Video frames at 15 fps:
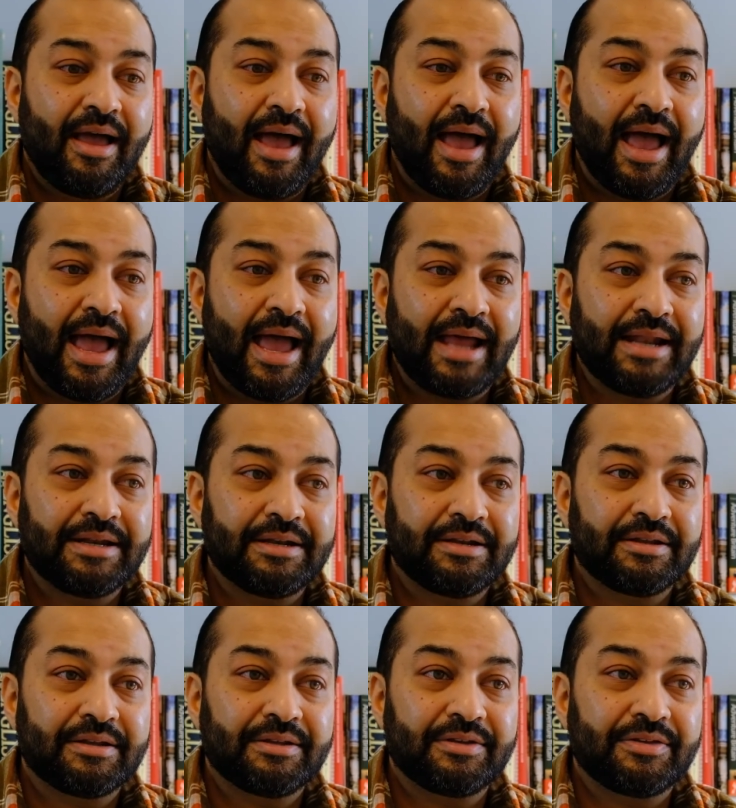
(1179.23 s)
and
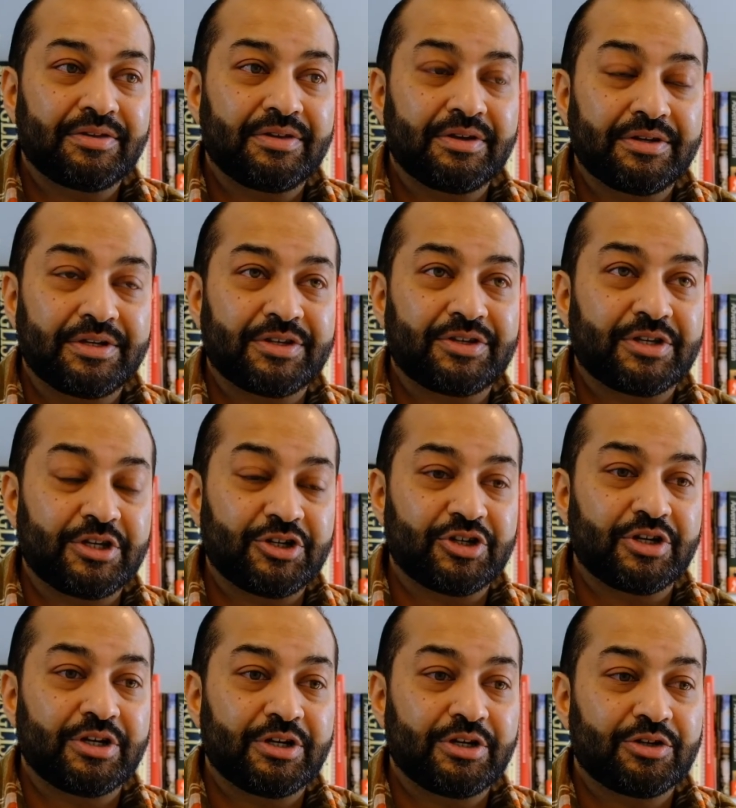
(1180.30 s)
the
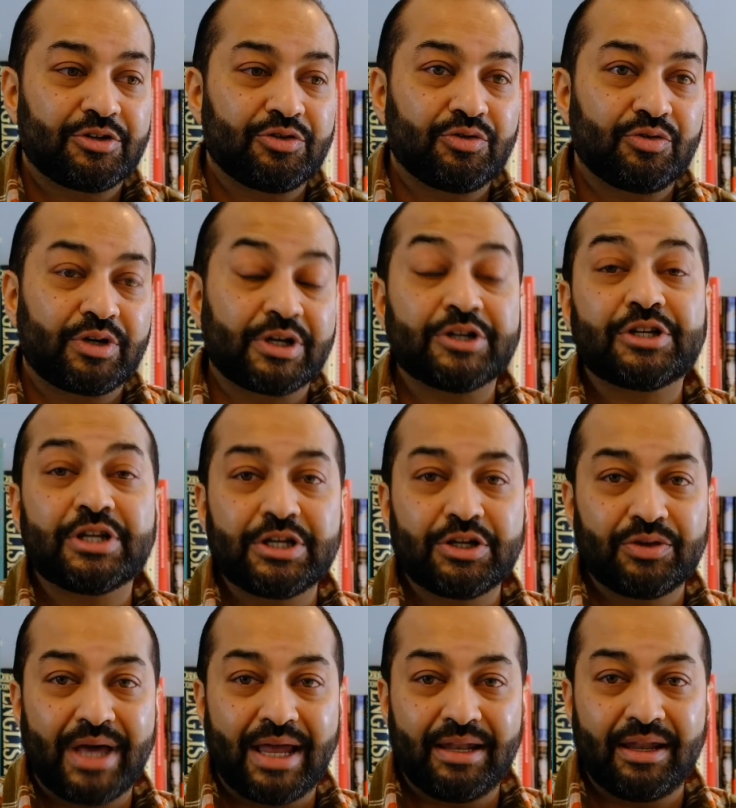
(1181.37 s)
decision to continue
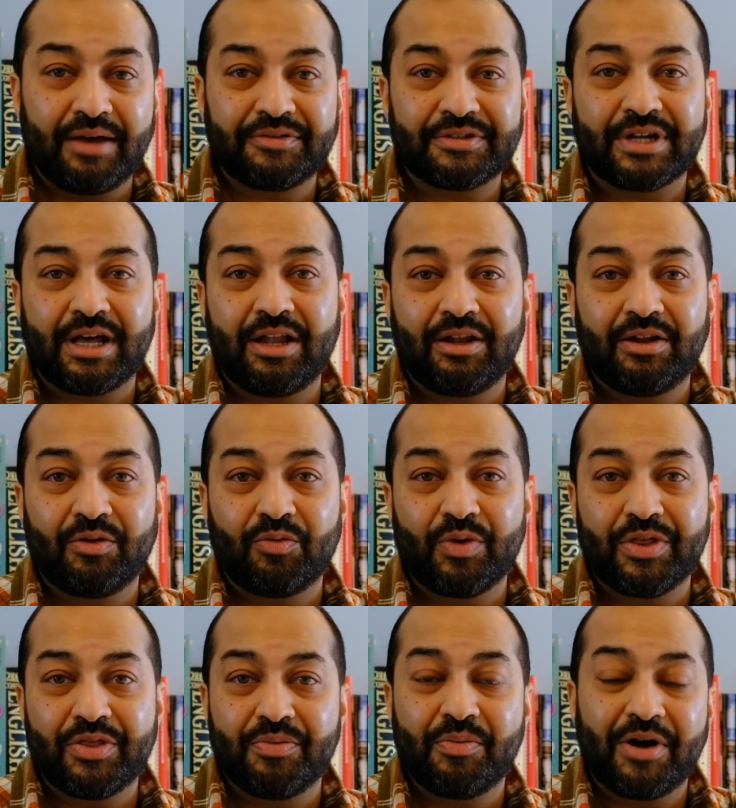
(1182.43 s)
that lifestyle
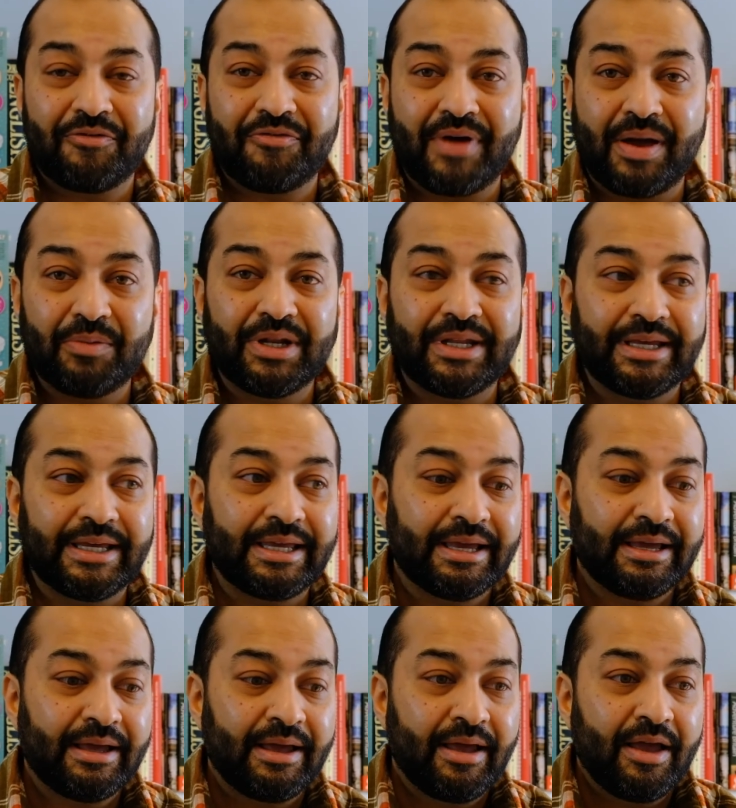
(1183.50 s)
with my family,
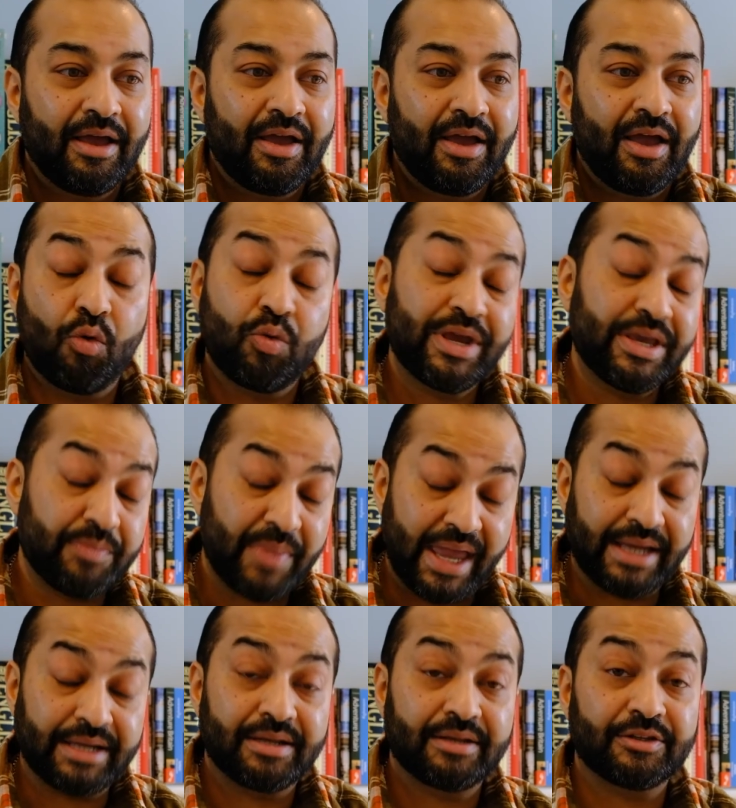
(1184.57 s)
we
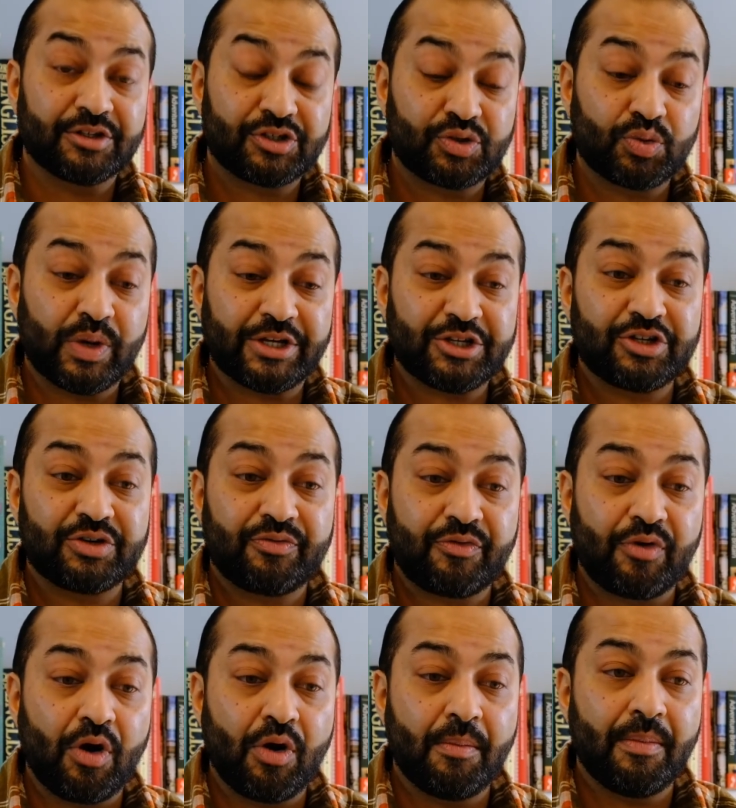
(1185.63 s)
made the switch
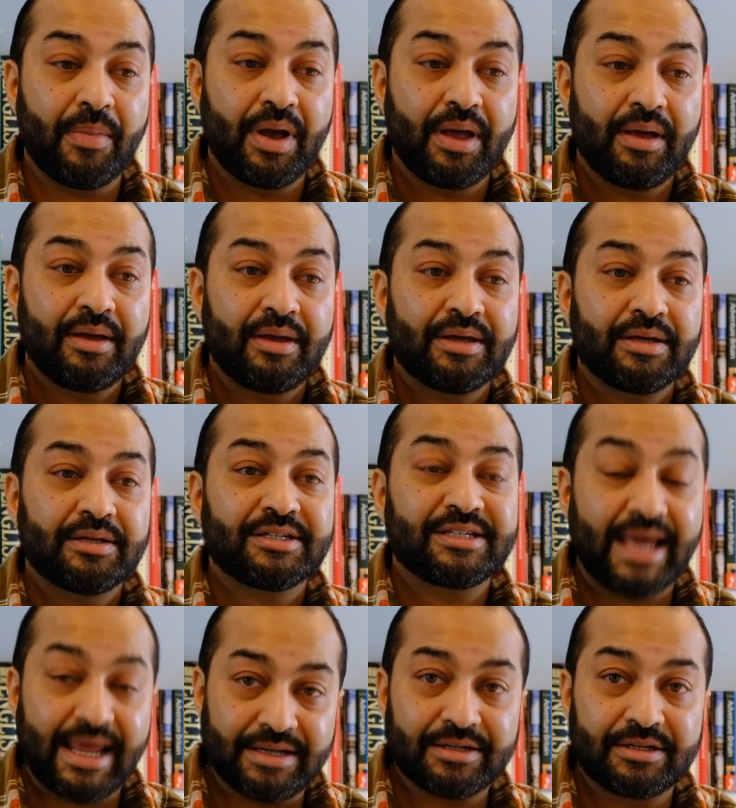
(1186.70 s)
from
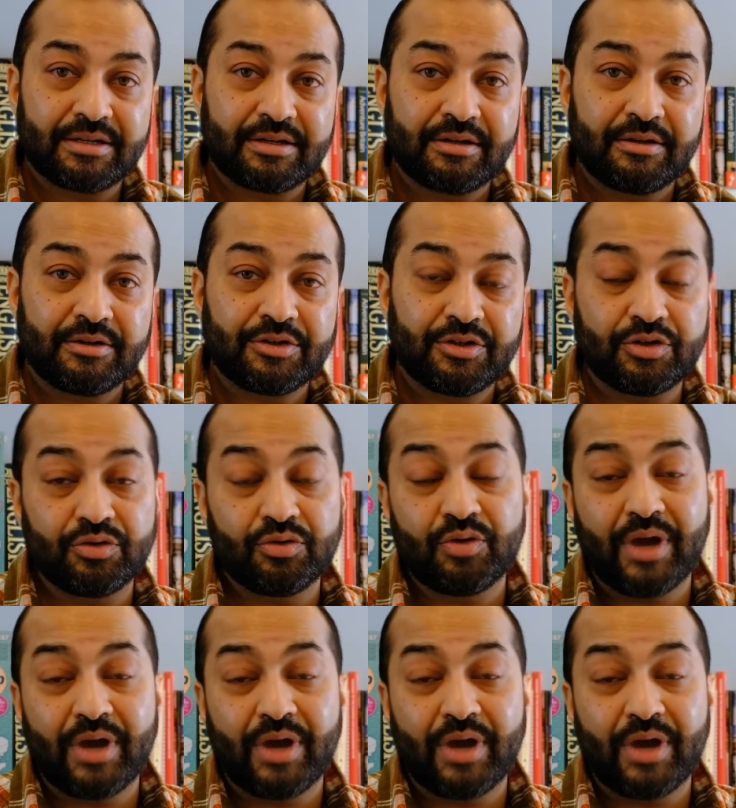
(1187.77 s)
tent to